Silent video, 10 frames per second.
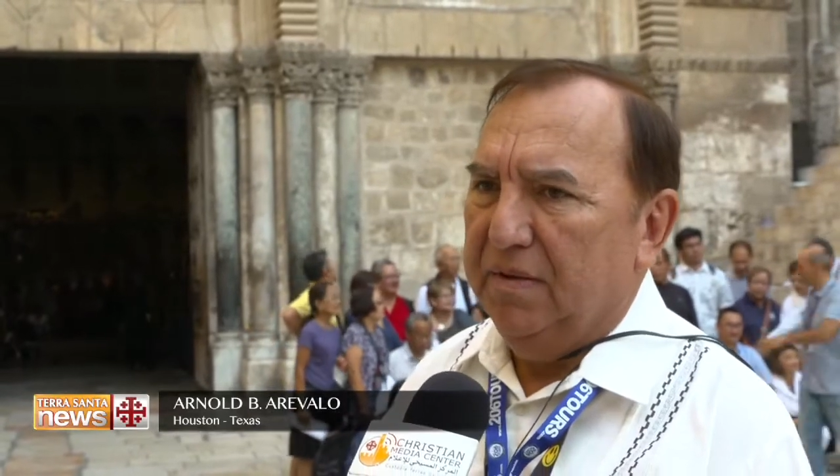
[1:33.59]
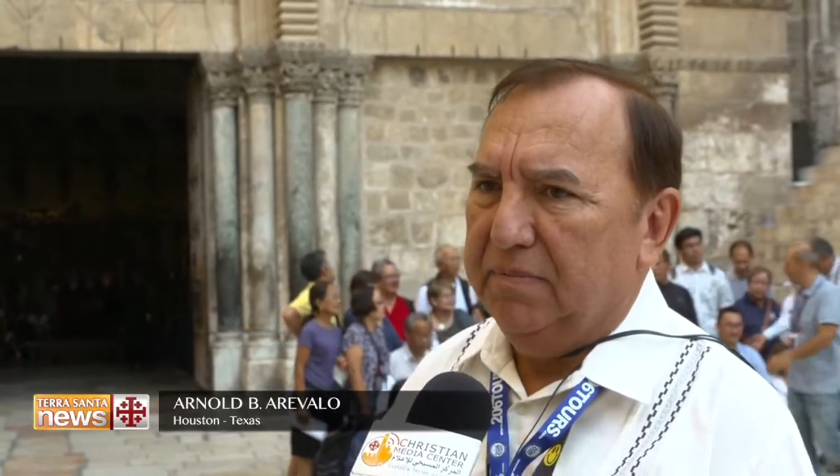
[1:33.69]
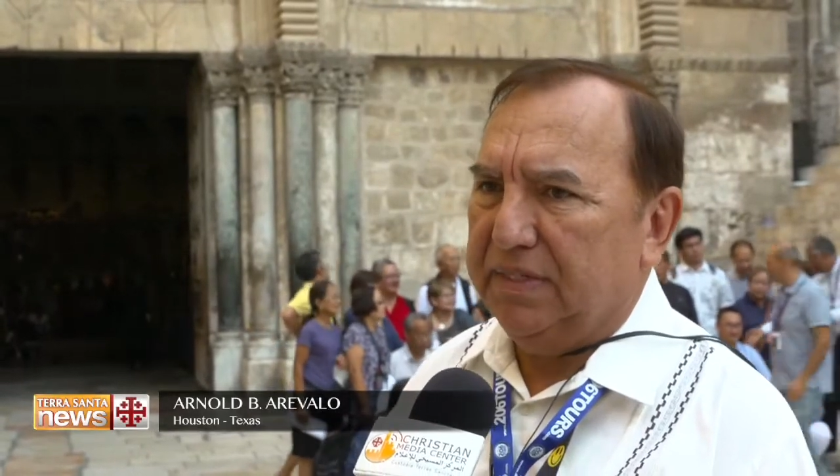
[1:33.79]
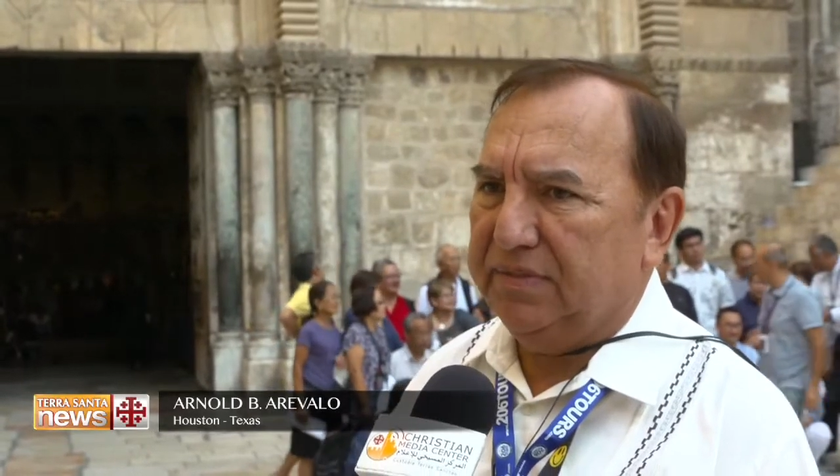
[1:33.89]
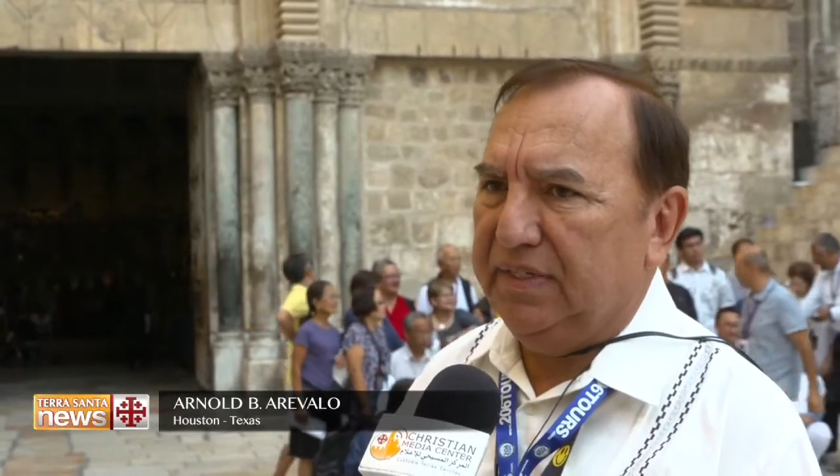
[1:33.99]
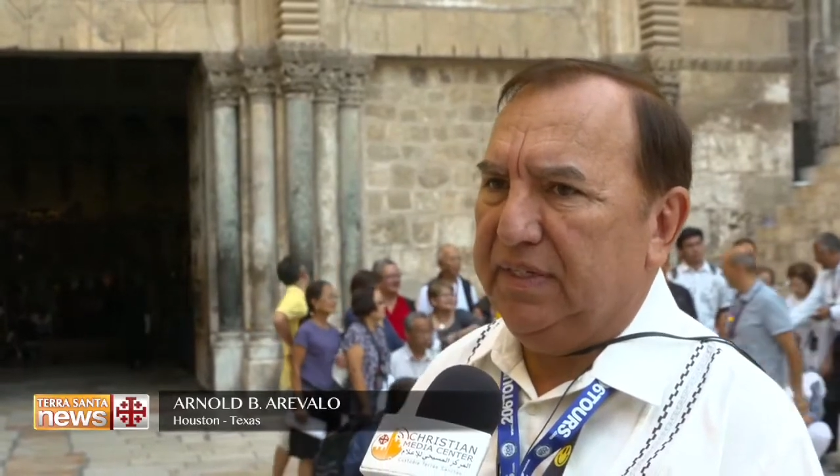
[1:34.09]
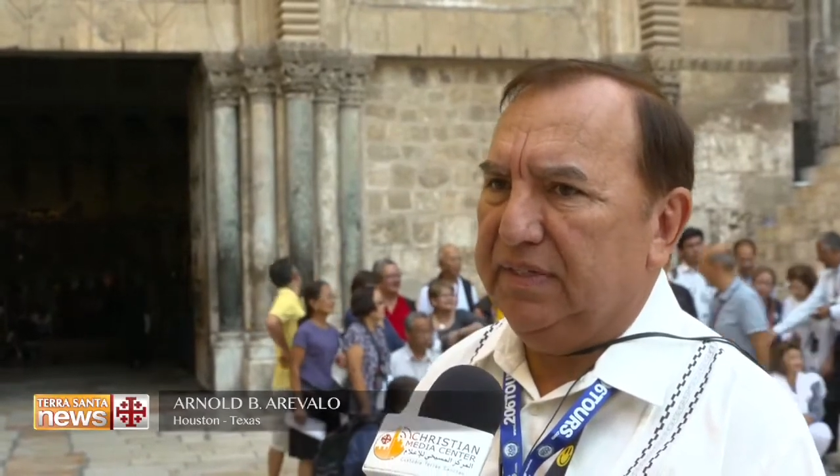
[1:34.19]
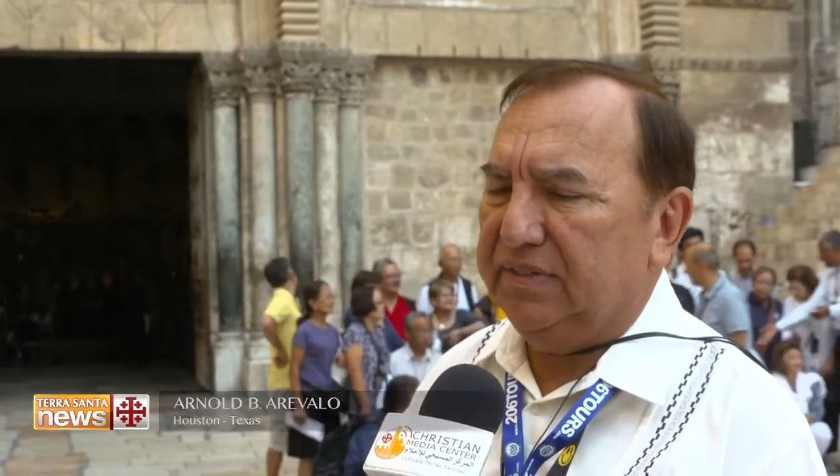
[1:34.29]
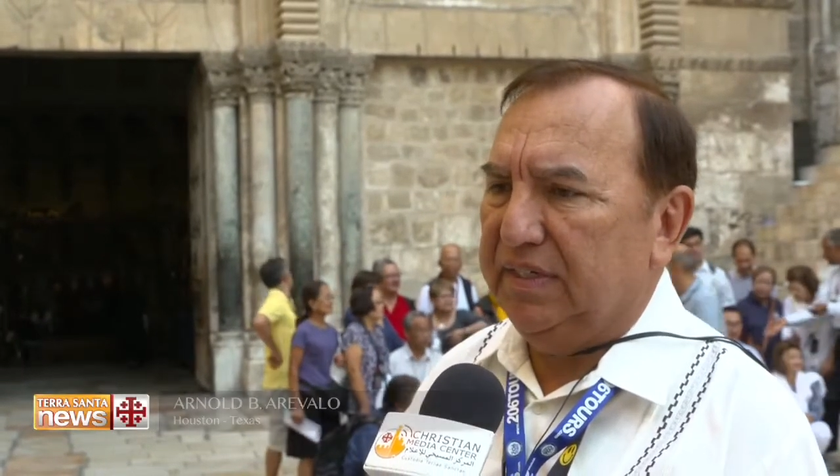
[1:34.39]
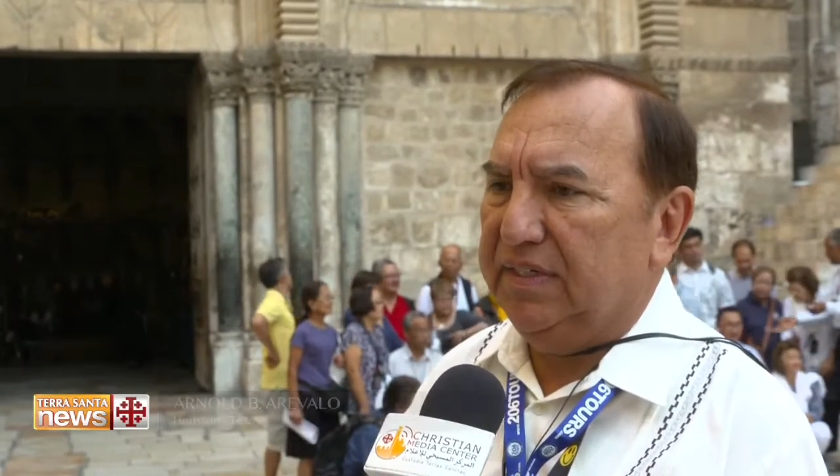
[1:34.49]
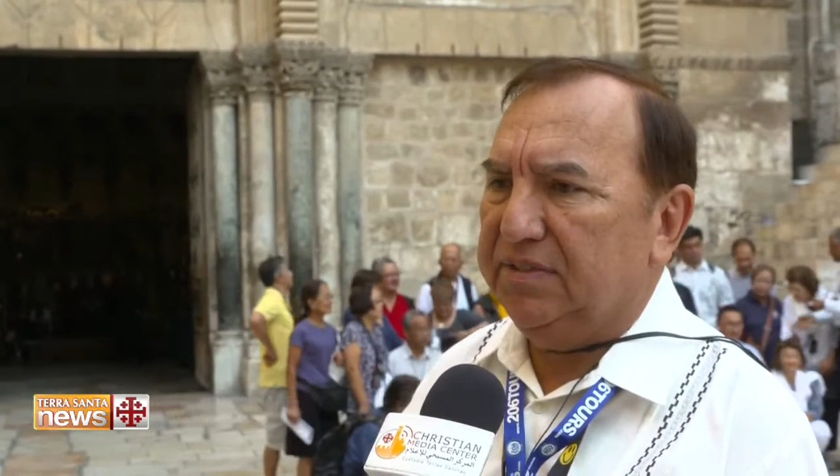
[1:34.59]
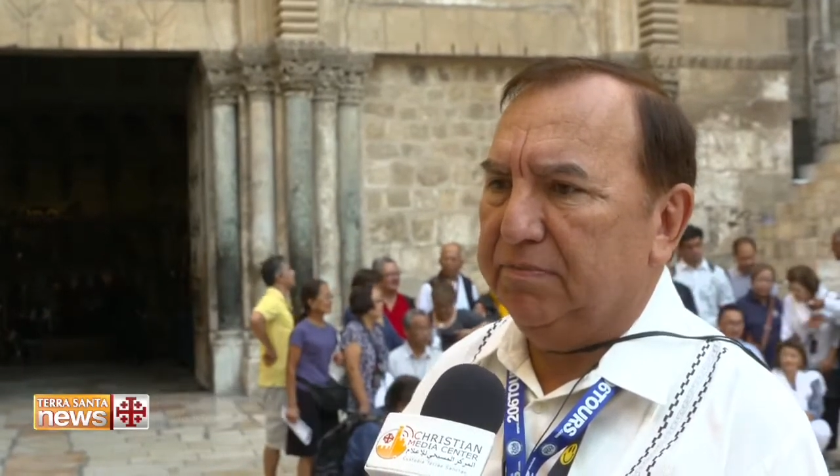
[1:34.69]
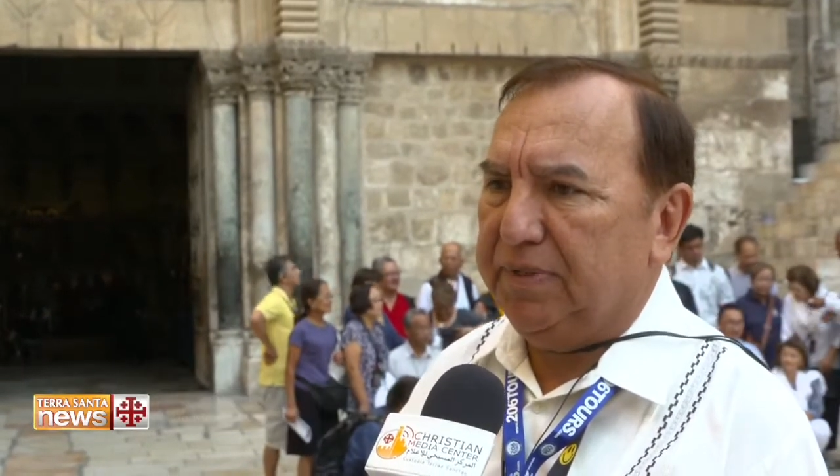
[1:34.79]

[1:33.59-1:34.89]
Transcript: But seeing this innocent